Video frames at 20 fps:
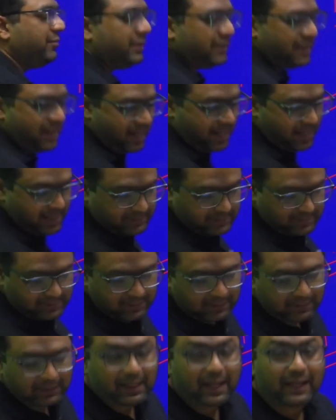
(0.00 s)
be asked
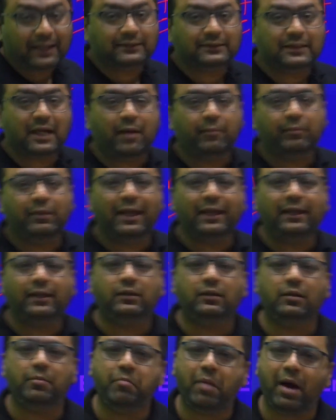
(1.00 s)
in the exam like
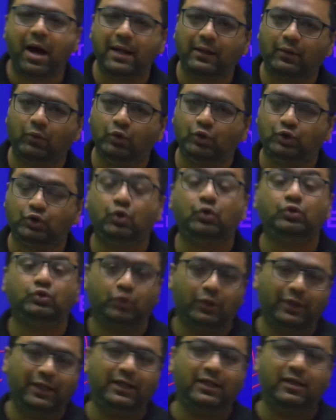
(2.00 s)
bar also,
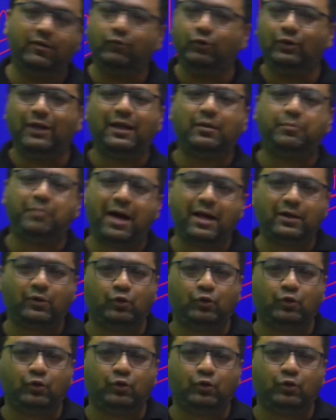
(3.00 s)
interview like bar